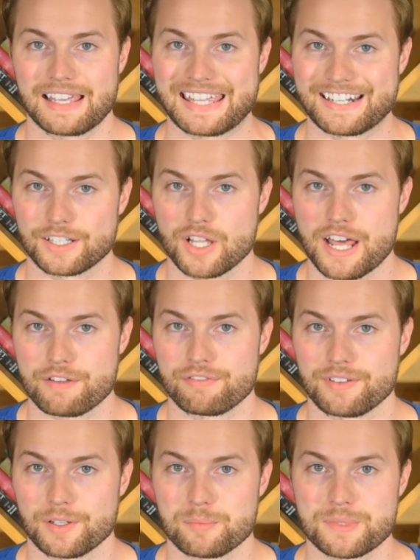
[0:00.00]
in a lot of
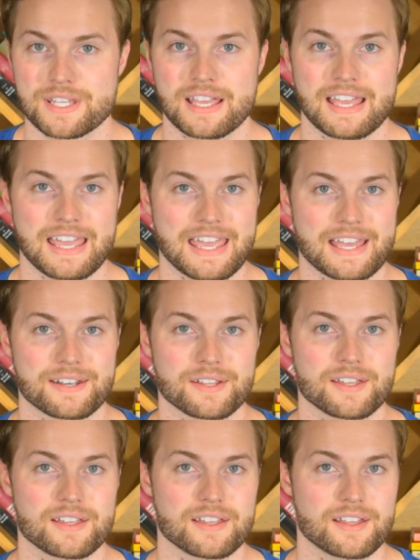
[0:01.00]
films,
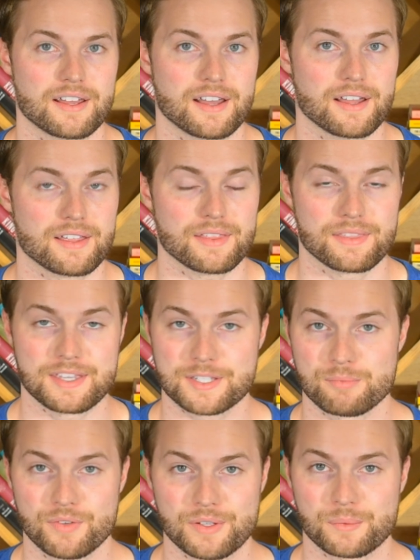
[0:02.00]
and
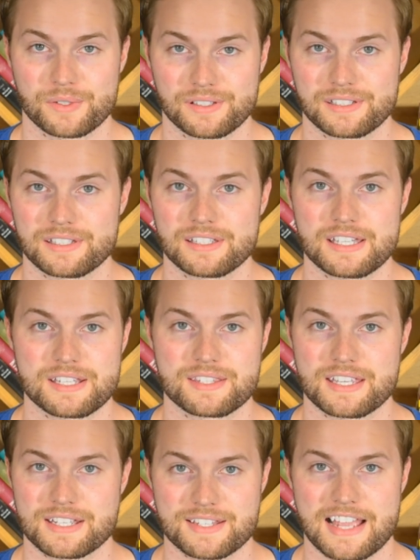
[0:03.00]
this movie really is
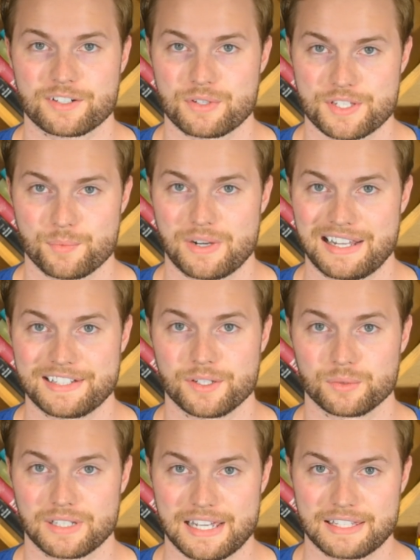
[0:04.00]
the exact reason why I
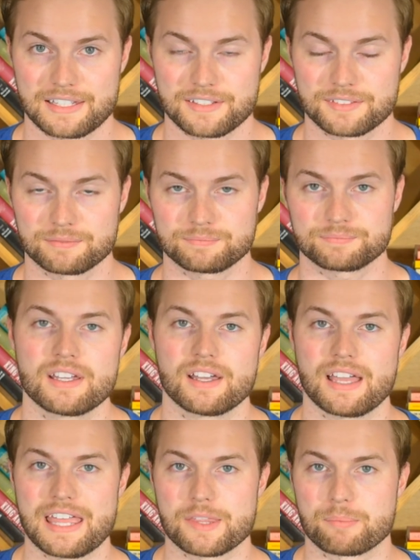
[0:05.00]
don't like it.
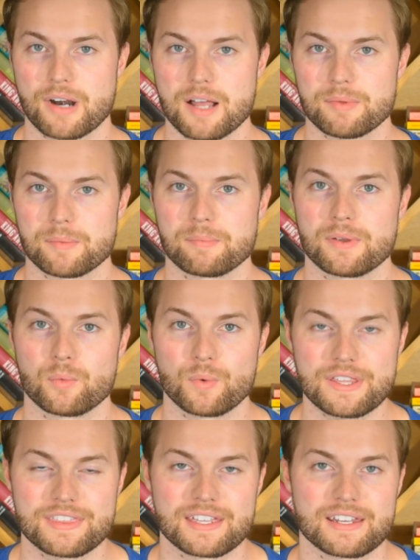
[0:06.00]
And the problem
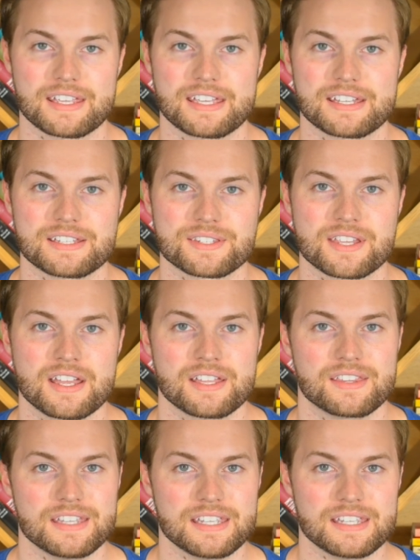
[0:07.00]
with it is
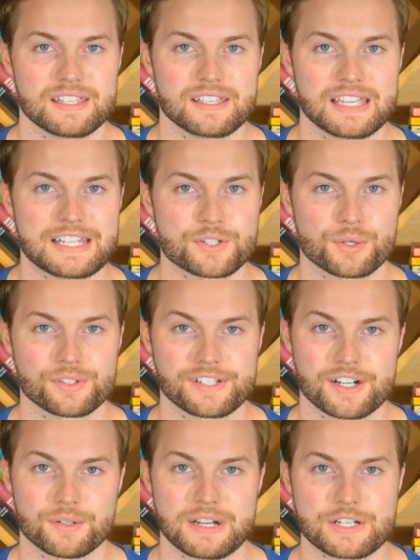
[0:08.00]
the internal
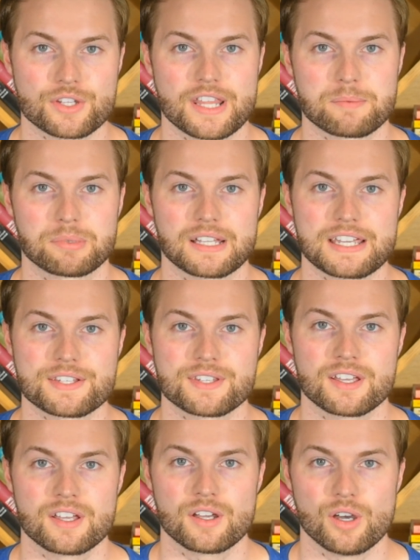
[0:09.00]
narration that
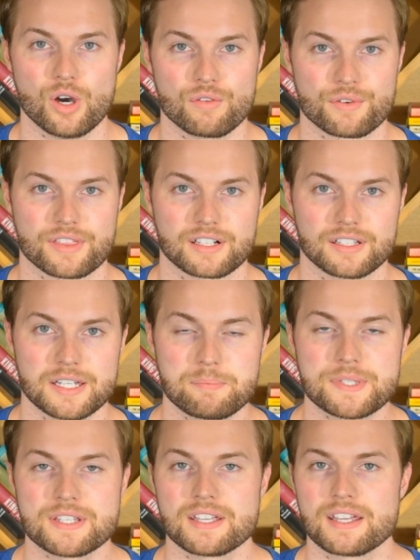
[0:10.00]
plays over the
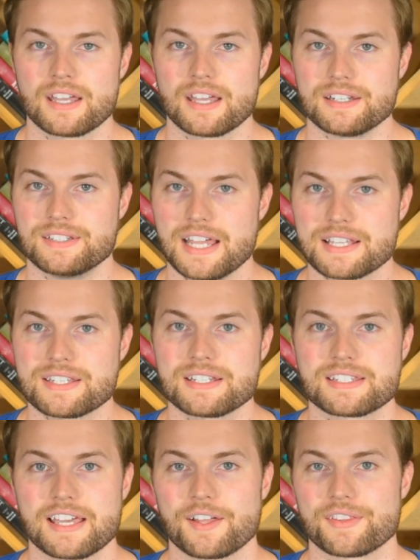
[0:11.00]
clips
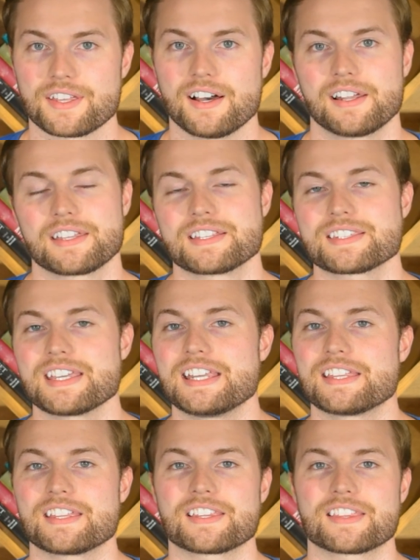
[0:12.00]
doesn't tell the audience
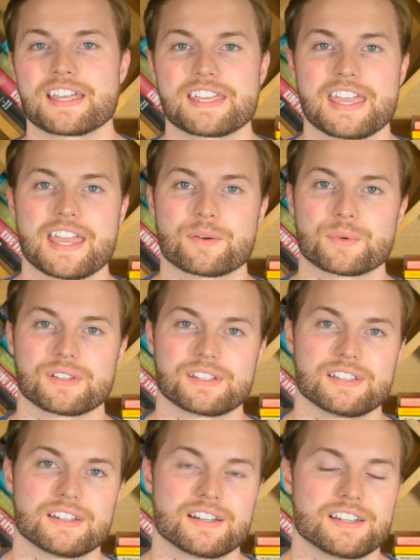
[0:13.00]
anything that they can't
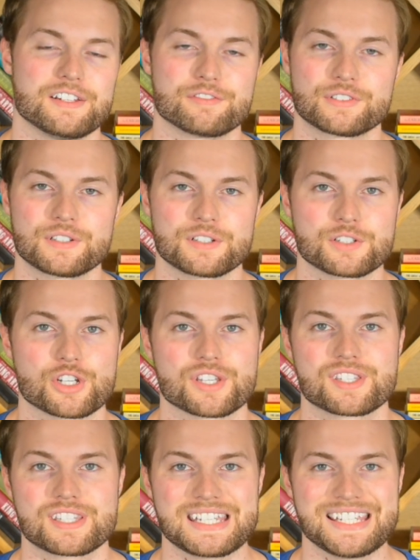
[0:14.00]
really infer or
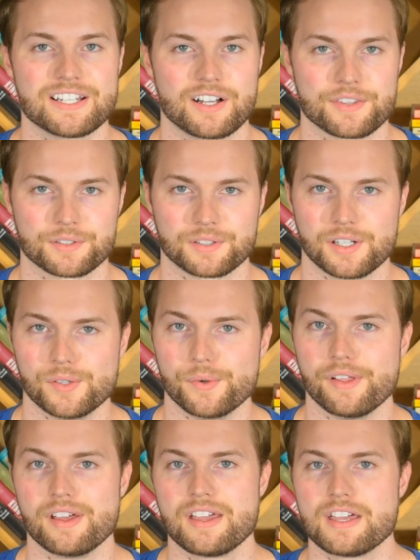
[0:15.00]
just see on their
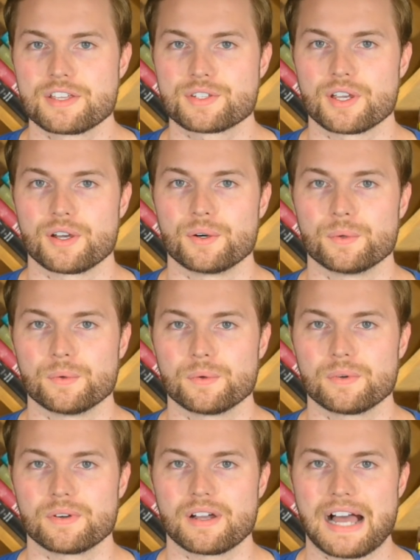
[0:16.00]
own. So
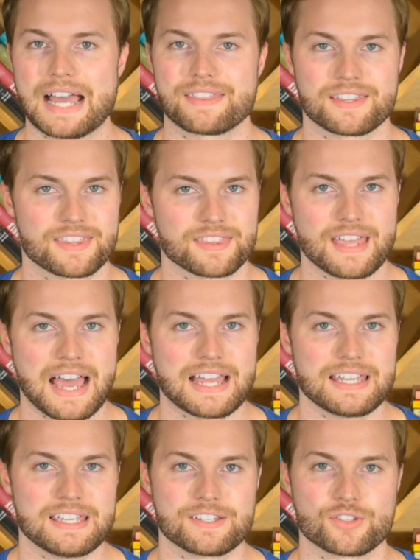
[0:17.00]
I think that
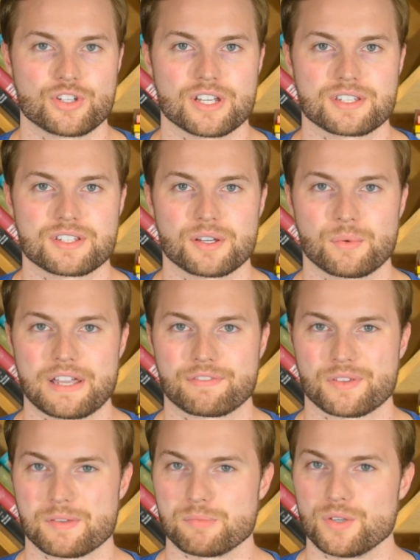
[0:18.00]
that is just a way
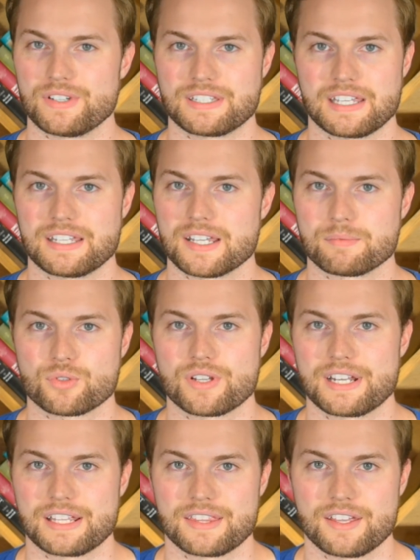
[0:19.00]
for the movie to end up
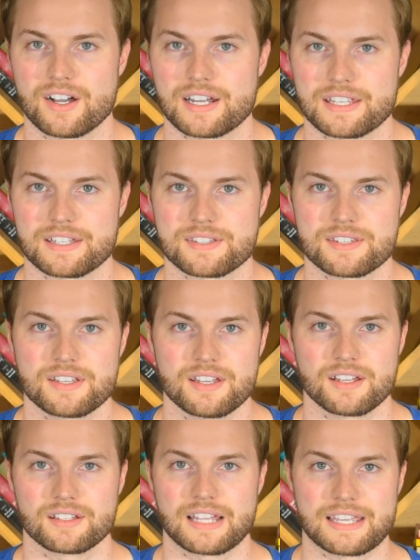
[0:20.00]
treating the audience
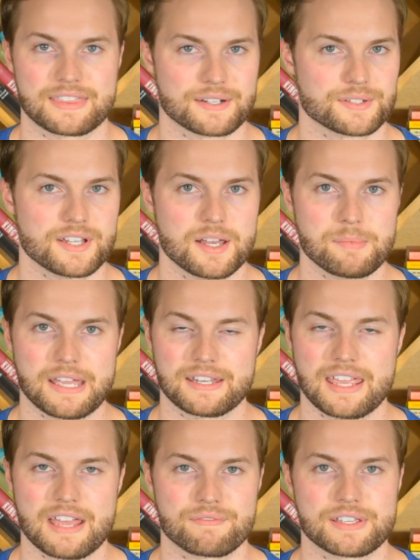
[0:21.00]
like they're dumb and
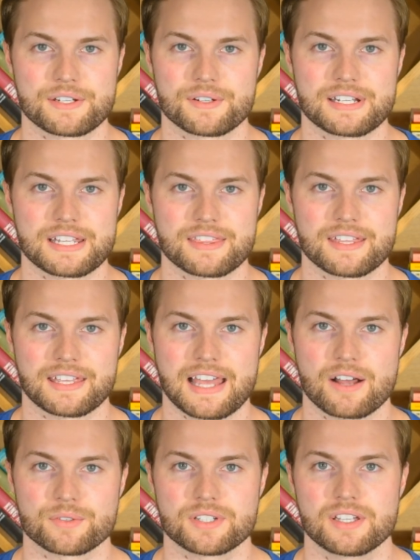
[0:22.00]
can't figure anything
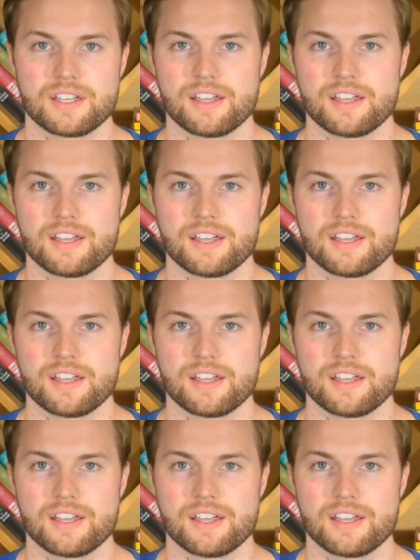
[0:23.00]
out